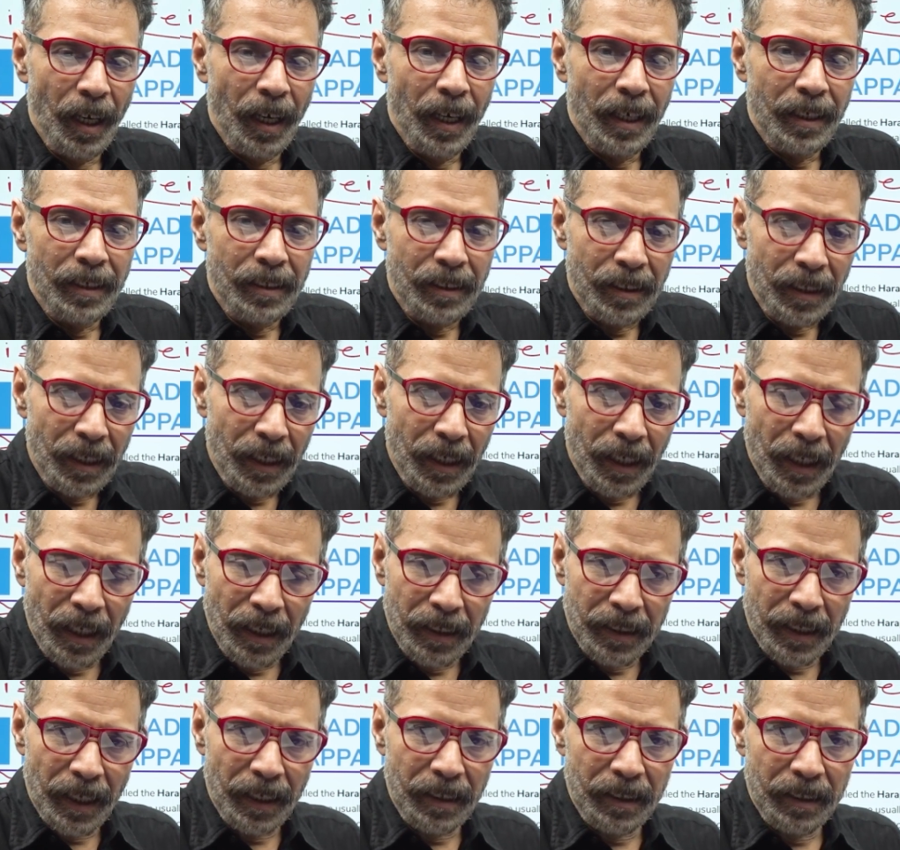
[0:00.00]

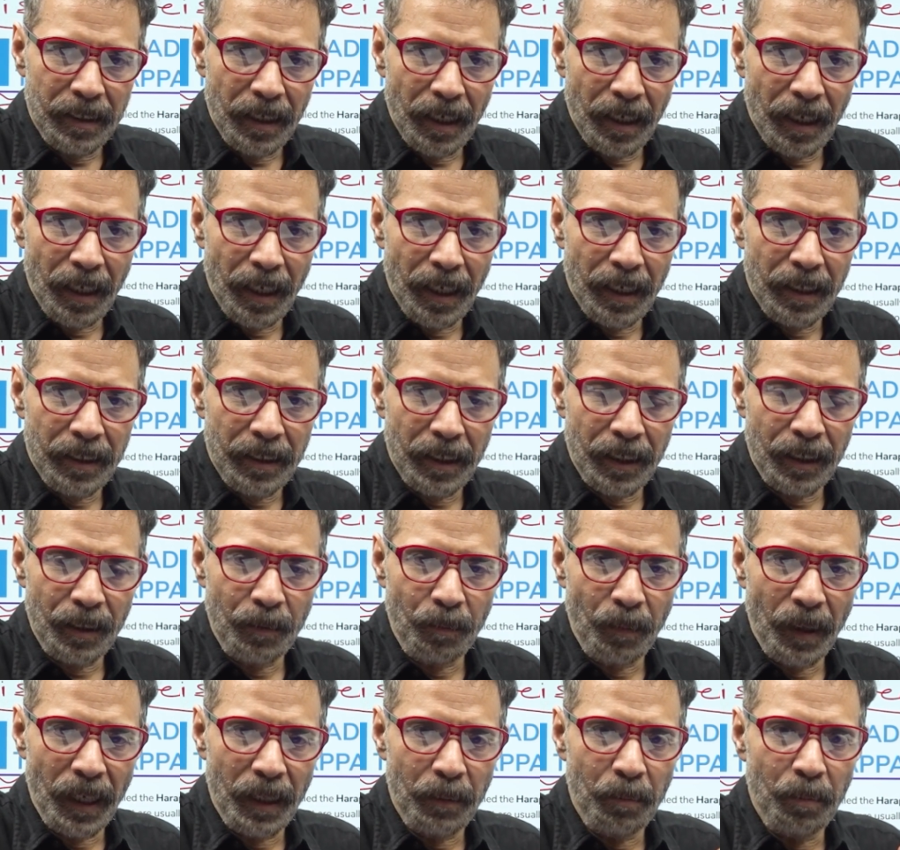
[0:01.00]
seals and sailings, it
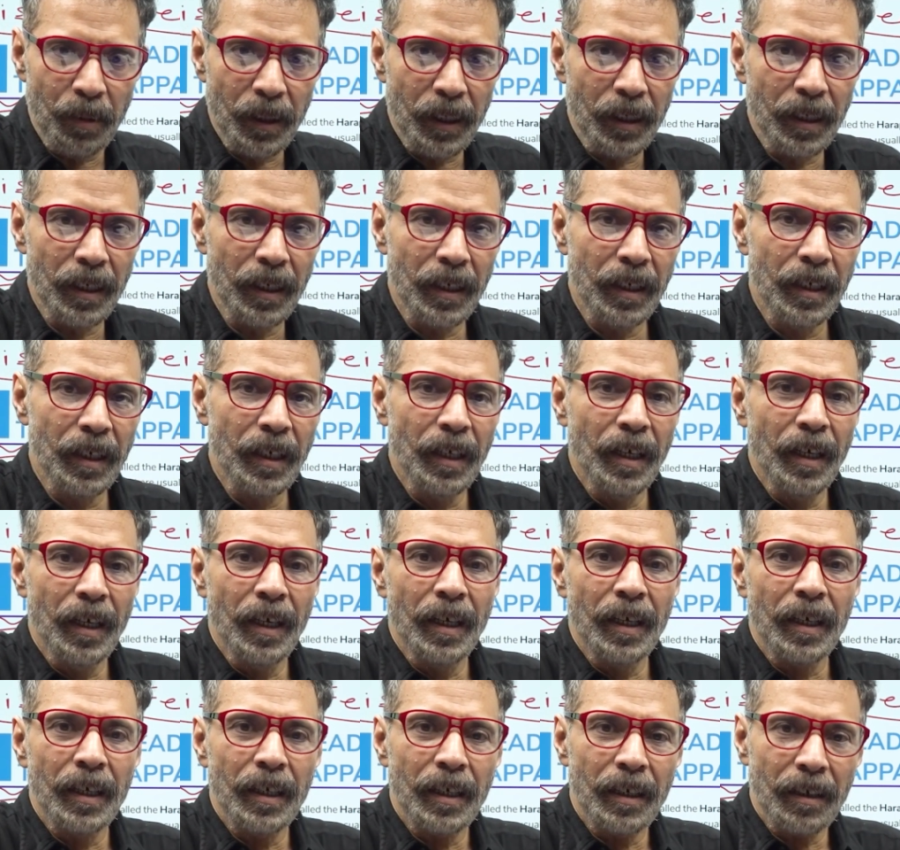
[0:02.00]
may be
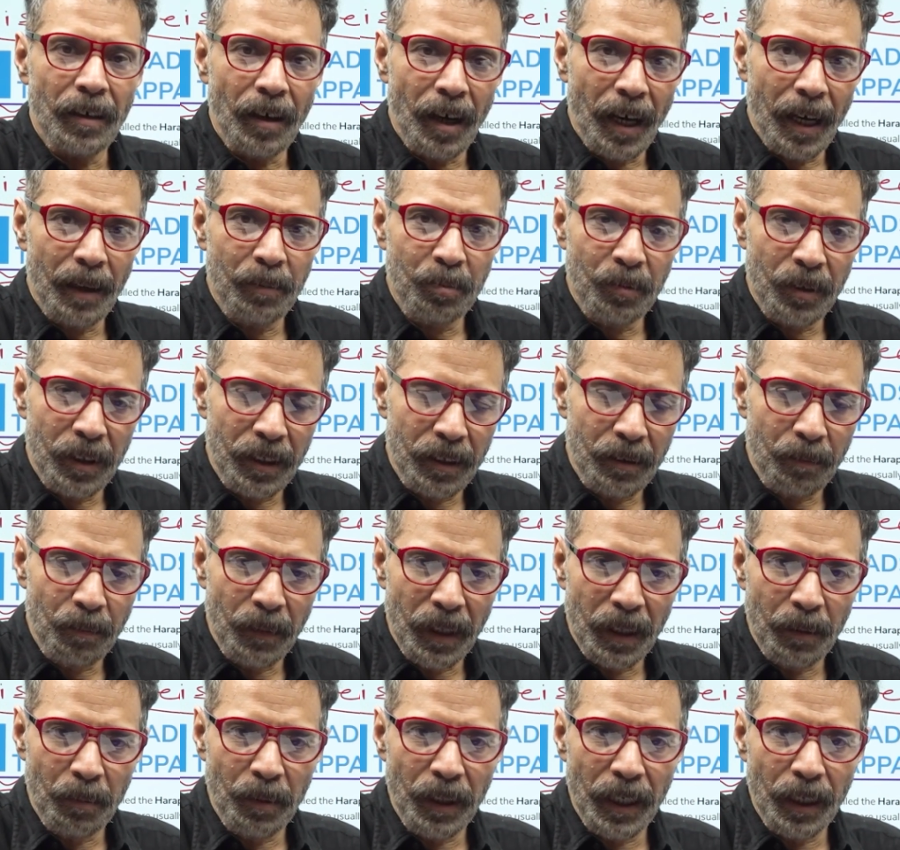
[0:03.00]
craft, it
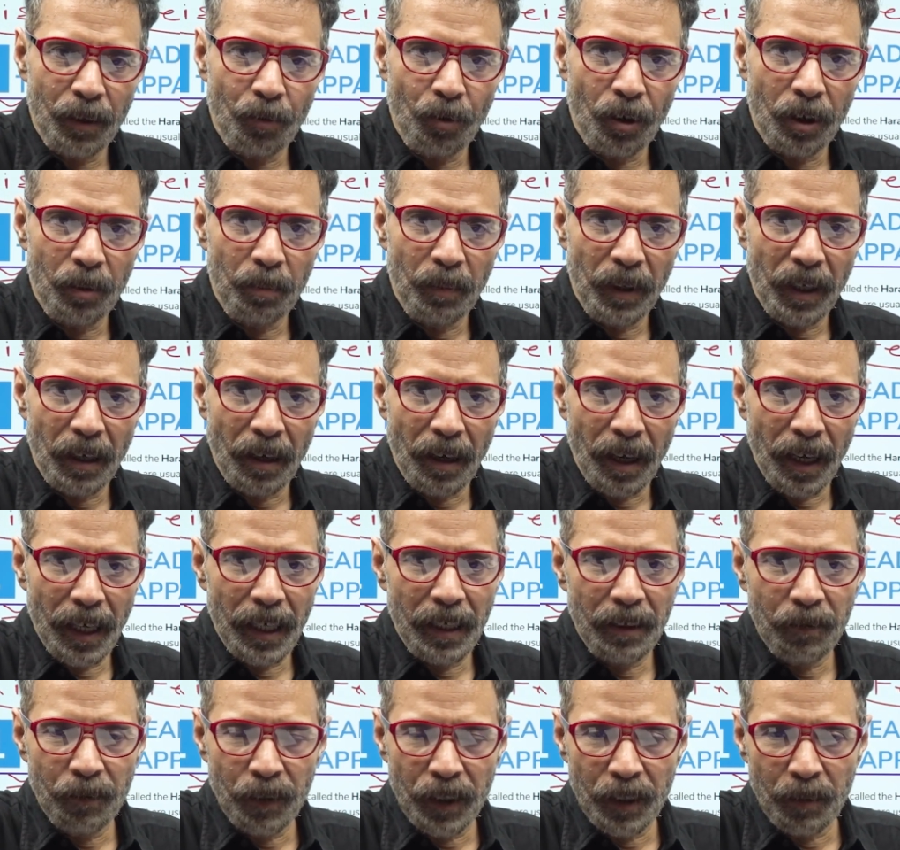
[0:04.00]
may be economic
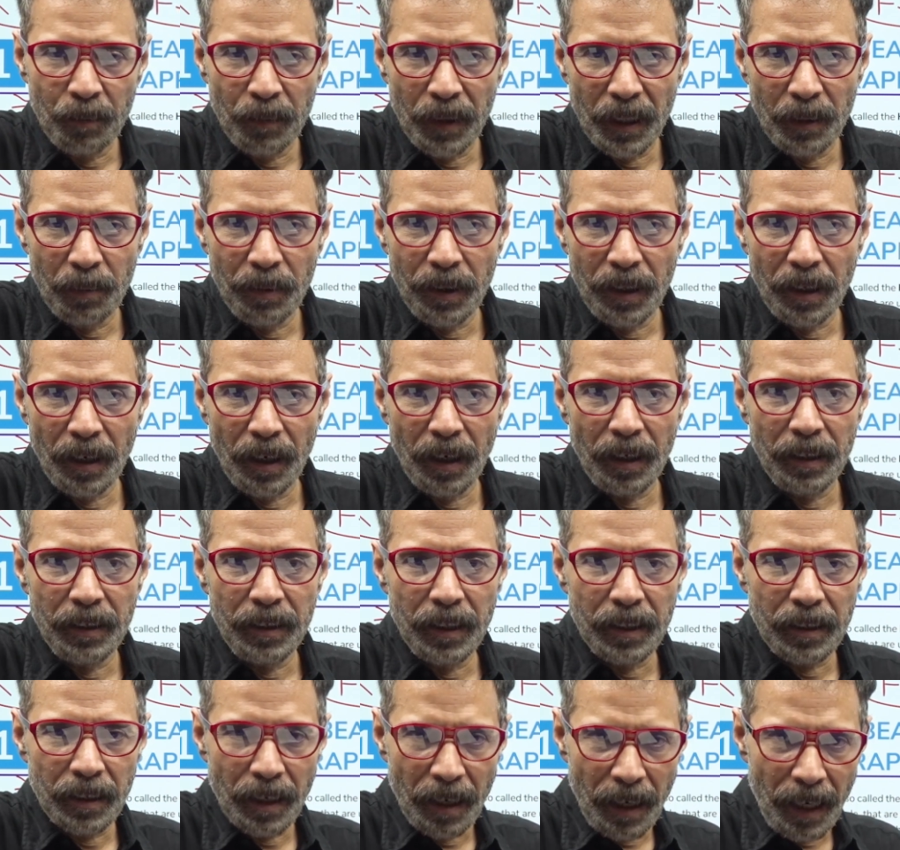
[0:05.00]
life, it may be
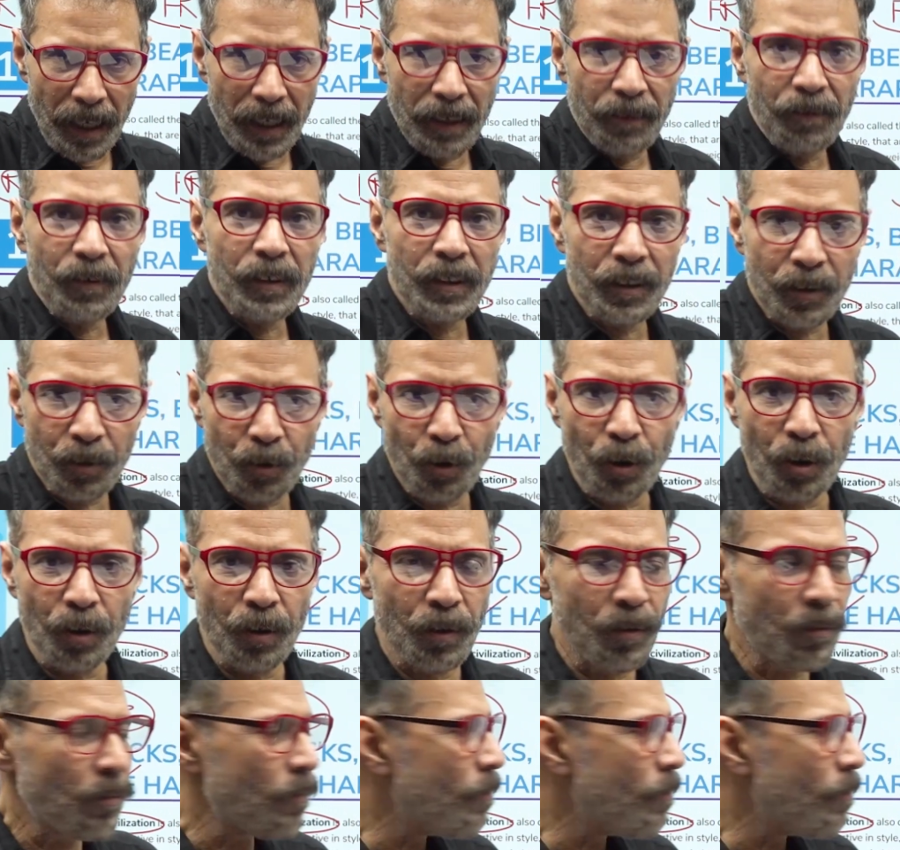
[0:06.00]
religious life, and so on.